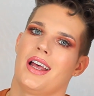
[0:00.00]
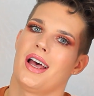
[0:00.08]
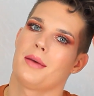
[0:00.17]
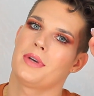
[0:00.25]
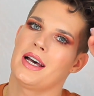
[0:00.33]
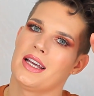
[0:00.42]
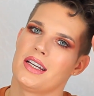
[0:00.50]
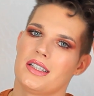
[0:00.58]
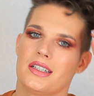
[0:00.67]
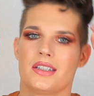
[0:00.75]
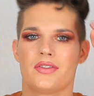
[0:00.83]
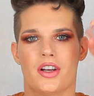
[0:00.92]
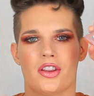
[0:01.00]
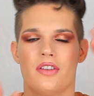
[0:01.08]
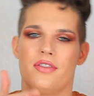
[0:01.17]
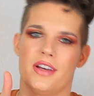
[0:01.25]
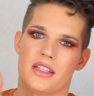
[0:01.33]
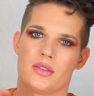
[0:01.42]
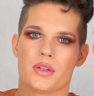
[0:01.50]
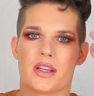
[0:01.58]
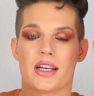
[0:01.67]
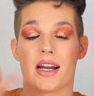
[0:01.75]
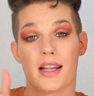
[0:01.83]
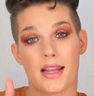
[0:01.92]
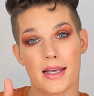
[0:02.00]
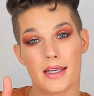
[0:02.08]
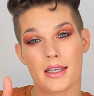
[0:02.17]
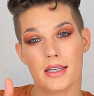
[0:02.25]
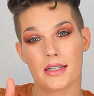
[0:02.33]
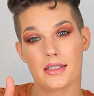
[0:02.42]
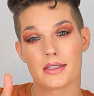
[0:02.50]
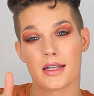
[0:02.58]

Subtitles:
I'm kind of on the fence with it. I like it.